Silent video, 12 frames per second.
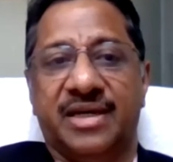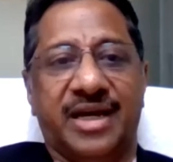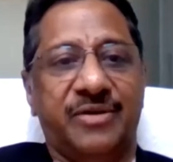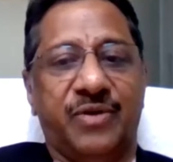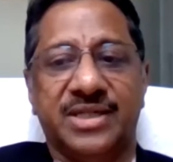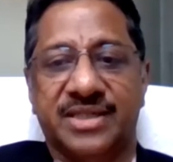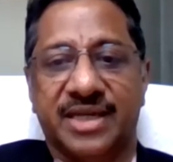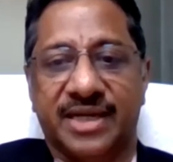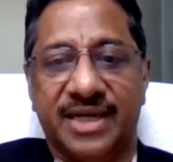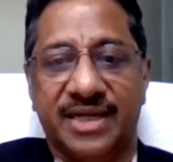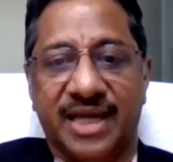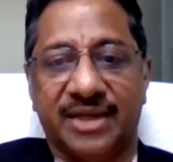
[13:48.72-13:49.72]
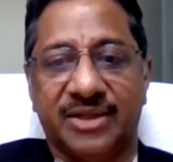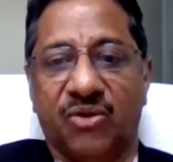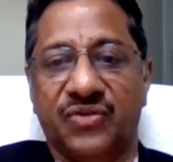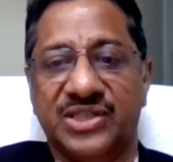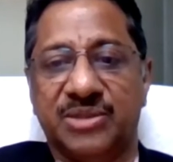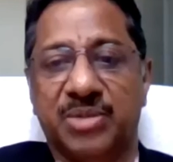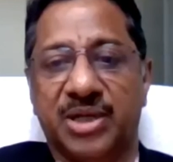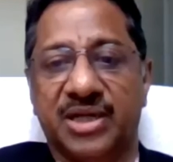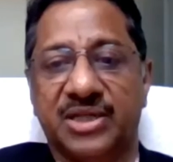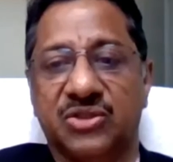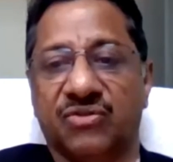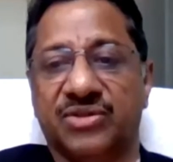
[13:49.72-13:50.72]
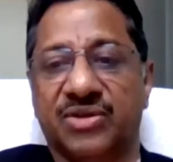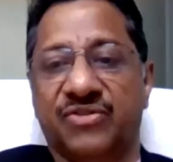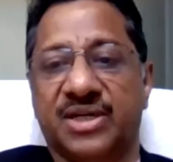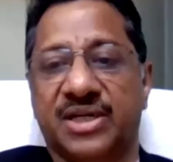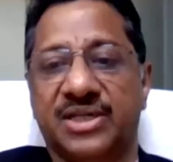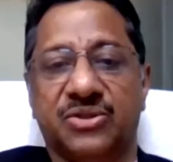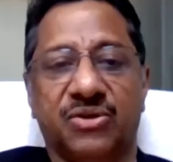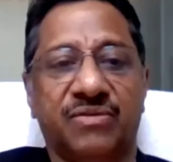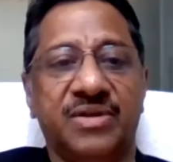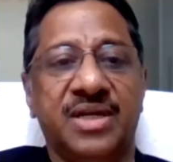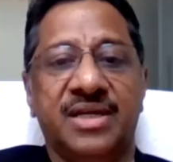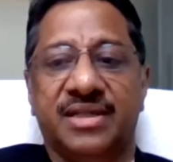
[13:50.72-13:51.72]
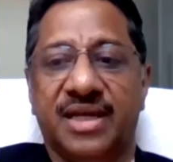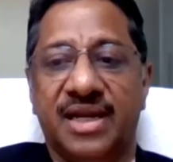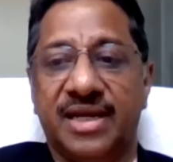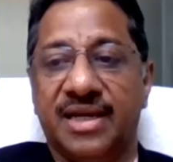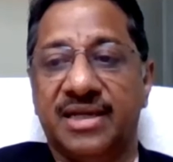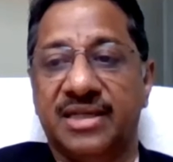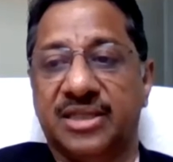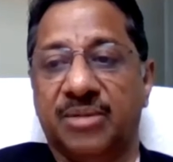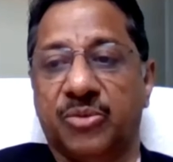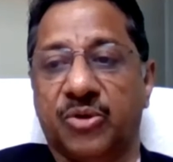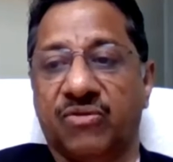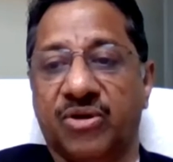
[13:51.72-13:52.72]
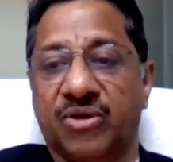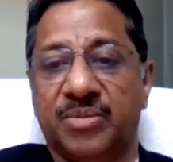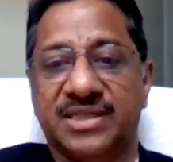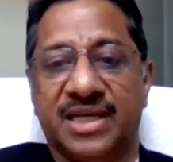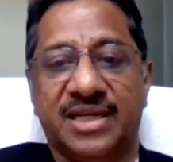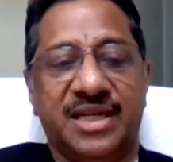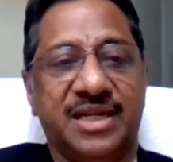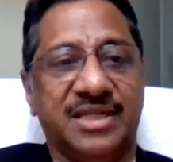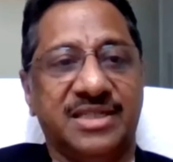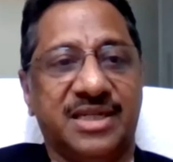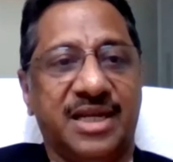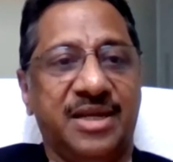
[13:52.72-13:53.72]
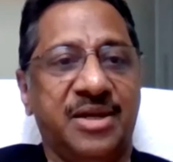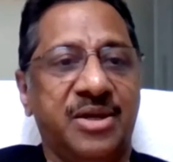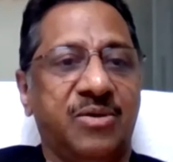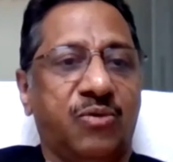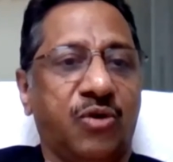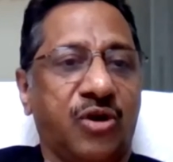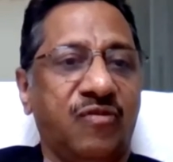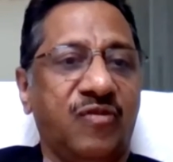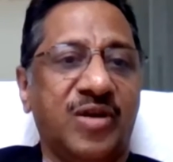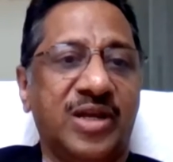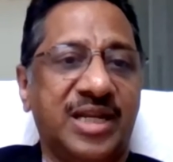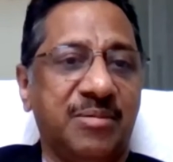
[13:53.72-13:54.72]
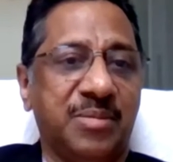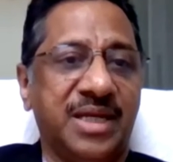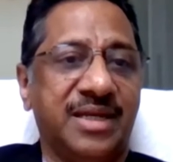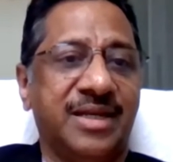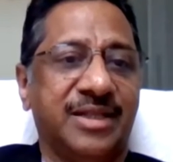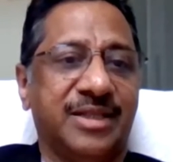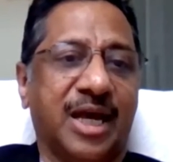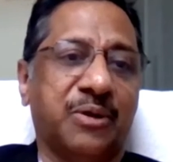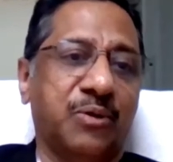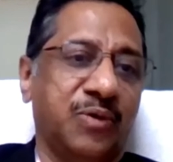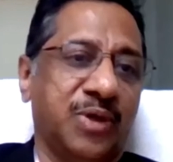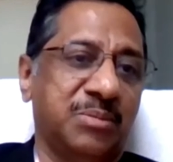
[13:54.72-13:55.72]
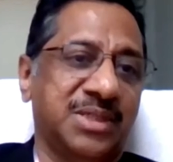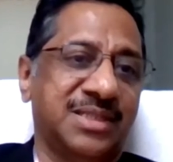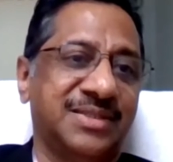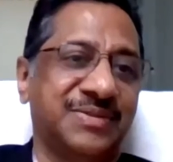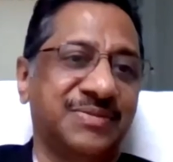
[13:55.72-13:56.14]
I once again thank the office bearers of the Federation of Telangana Chamber of Commerce and Industry for inviting me. Thank you very much.